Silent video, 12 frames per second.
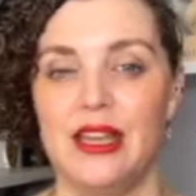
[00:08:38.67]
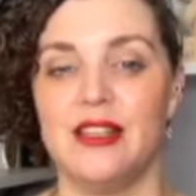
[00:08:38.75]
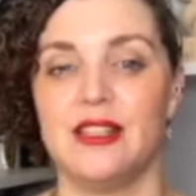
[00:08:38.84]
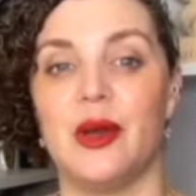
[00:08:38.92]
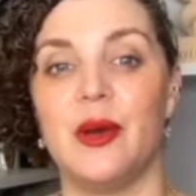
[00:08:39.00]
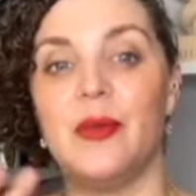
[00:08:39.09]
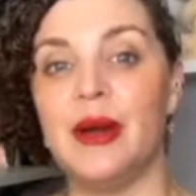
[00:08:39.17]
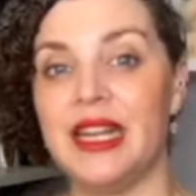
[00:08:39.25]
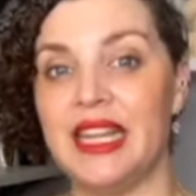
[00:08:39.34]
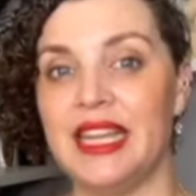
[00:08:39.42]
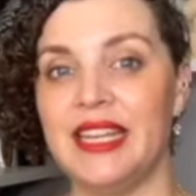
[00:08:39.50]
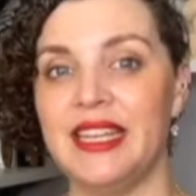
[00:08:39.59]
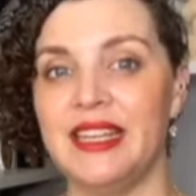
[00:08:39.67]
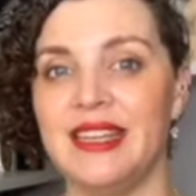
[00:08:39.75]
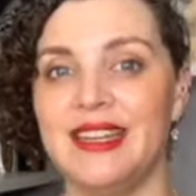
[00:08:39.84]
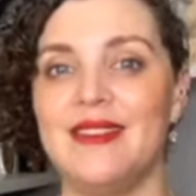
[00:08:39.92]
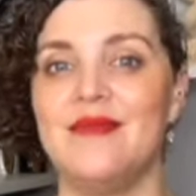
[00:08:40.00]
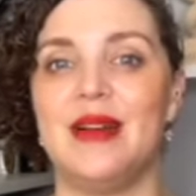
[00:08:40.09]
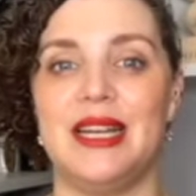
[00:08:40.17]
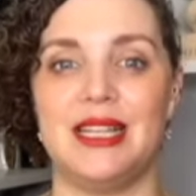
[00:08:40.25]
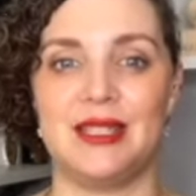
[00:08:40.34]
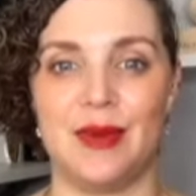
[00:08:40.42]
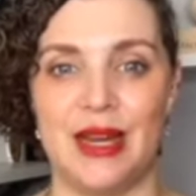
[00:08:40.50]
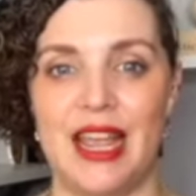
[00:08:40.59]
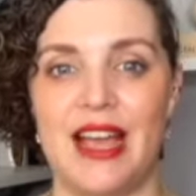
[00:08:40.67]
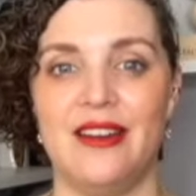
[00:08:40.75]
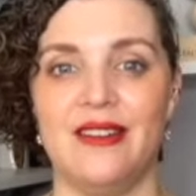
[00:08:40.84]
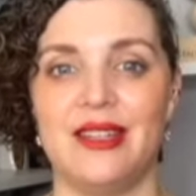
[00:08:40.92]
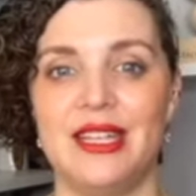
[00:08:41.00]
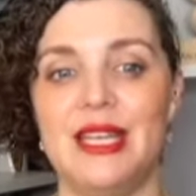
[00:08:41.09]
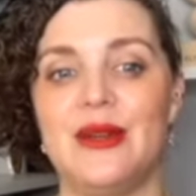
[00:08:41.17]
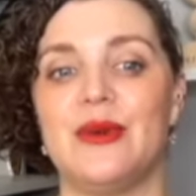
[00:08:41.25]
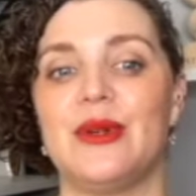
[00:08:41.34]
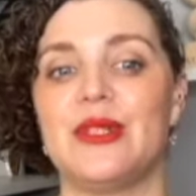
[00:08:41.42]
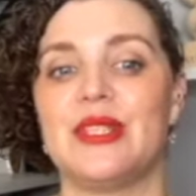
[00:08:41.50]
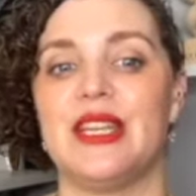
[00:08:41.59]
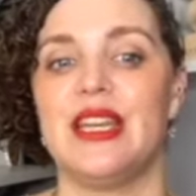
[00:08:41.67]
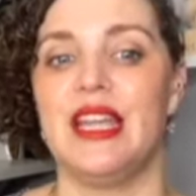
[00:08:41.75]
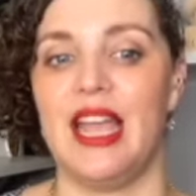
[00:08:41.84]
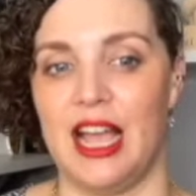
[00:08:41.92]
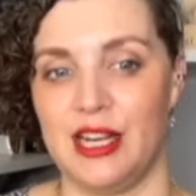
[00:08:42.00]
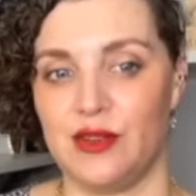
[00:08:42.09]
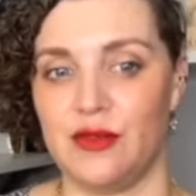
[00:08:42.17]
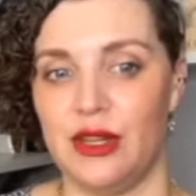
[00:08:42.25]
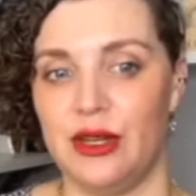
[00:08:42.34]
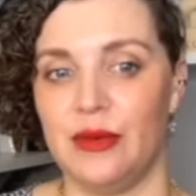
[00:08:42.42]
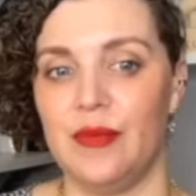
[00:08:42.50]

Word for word: So money in minus money out equals cash flow.